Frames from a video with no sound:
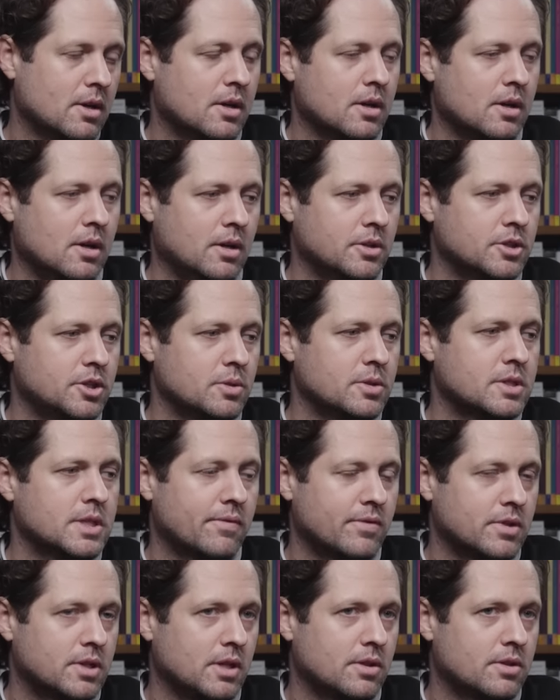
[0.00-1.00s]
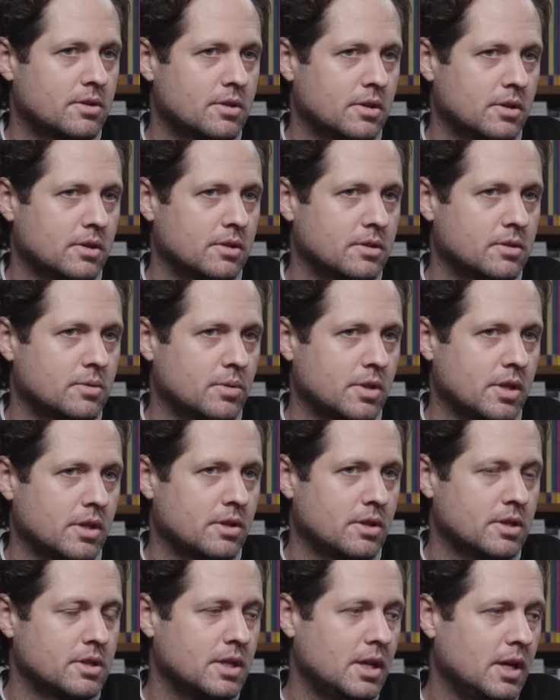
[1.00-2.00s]
Uh, June seventeenth, twenty
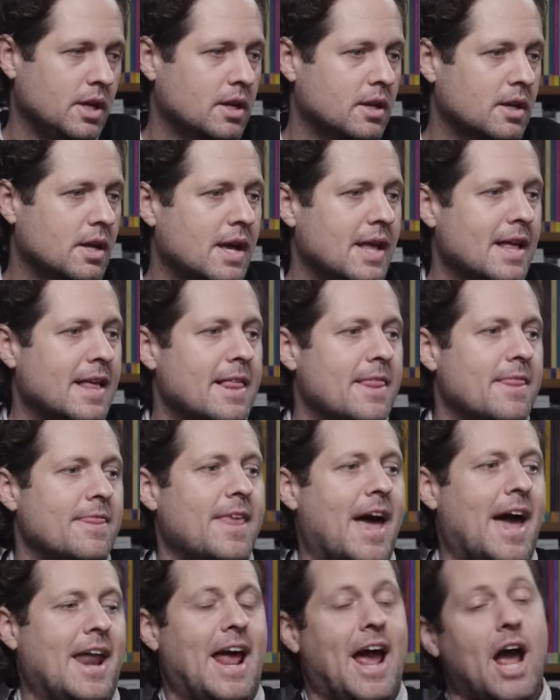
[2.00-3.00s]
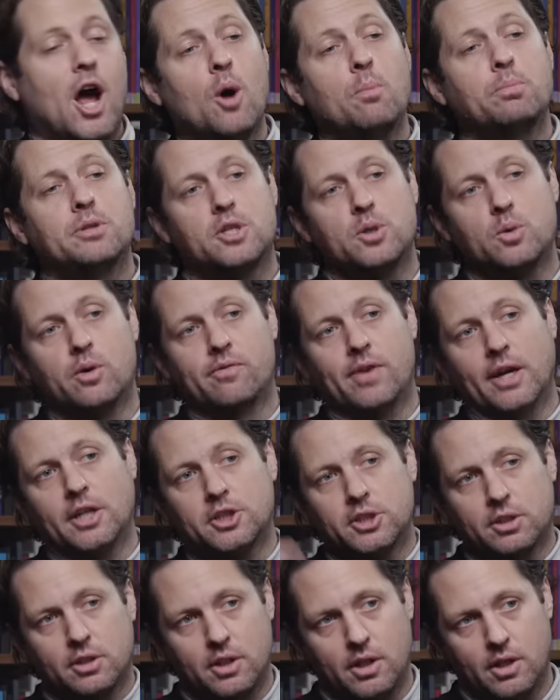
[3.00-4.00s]
thirteen, that helped to
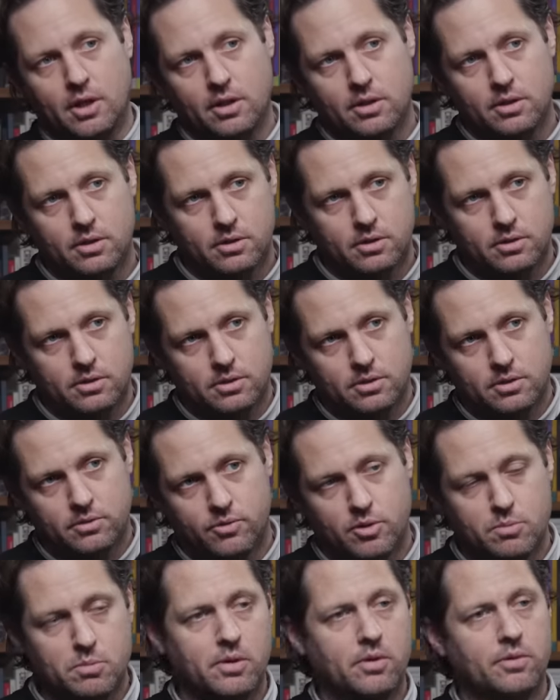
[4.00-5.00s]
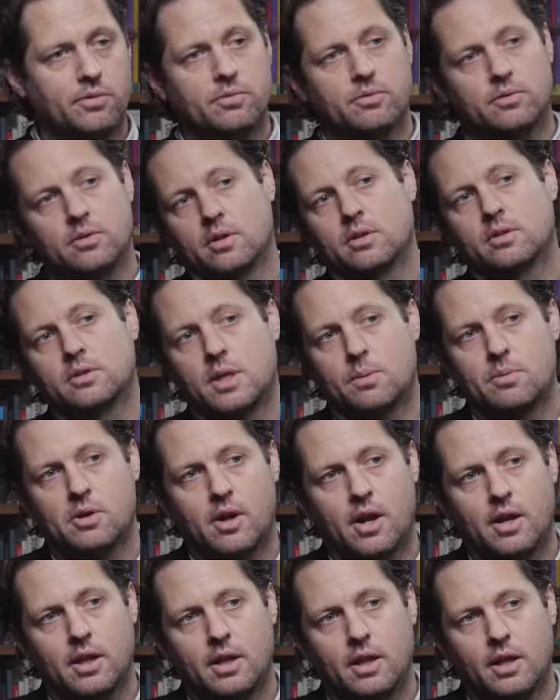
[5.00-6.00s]
eventually remove a
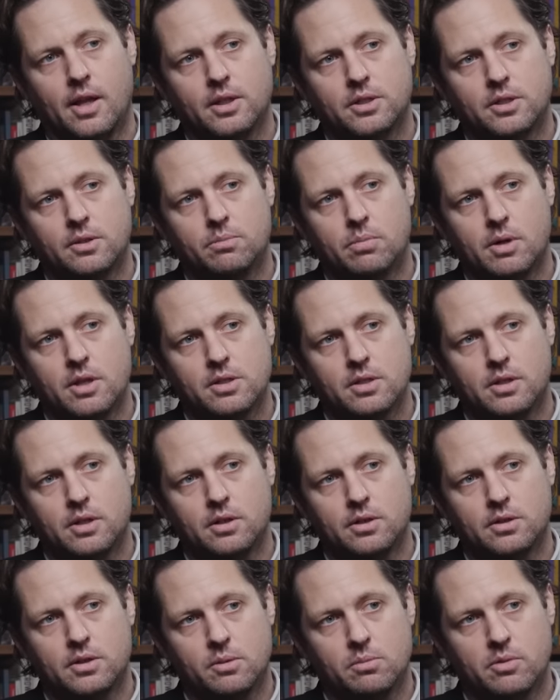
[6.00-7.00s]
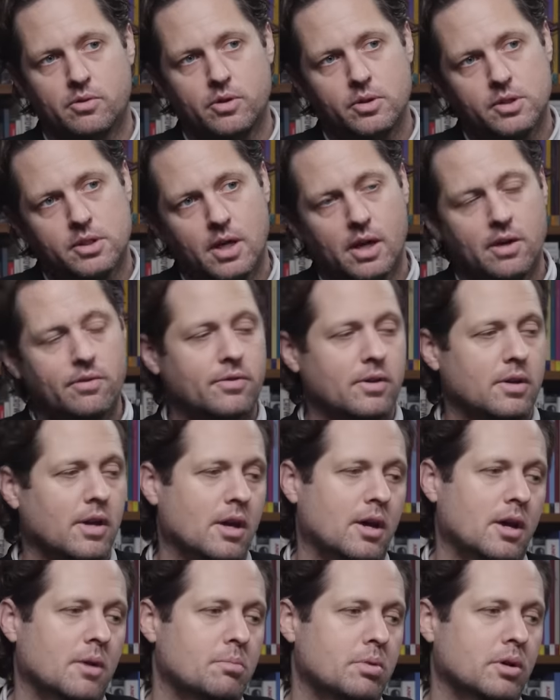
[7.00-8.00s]
democratically elected President Dilma Rousseff,
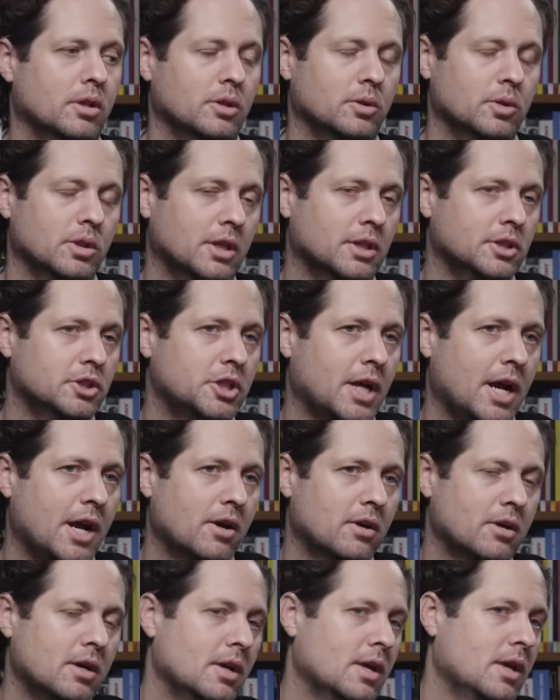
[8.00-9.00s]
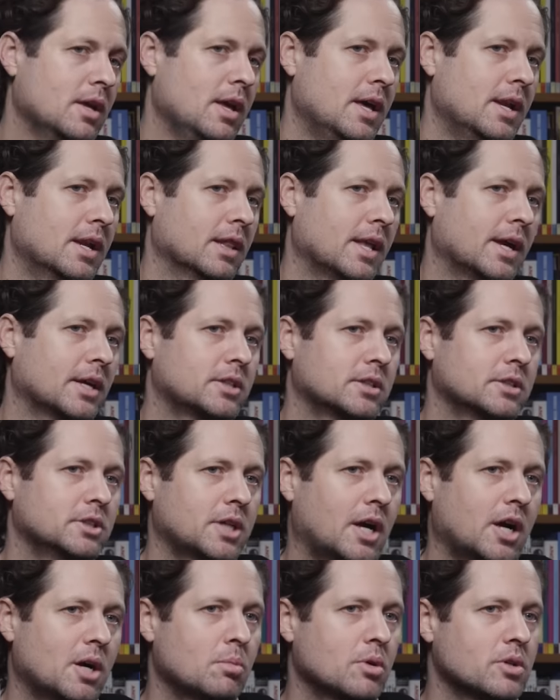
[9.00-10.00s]
uh, put Lula in jail, and elect
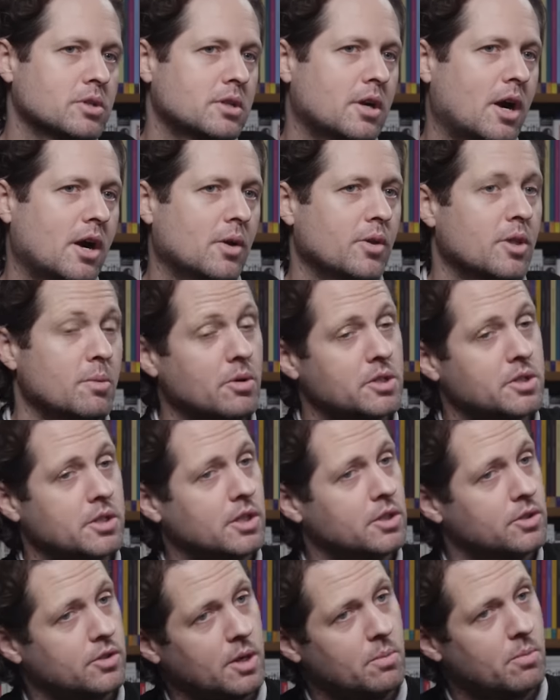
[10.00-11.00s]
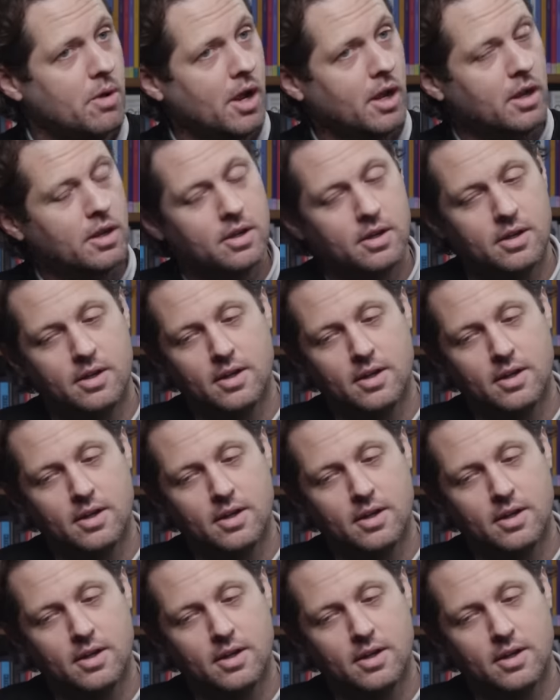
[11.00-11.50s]
Jair Bolsonaro, the most extreme right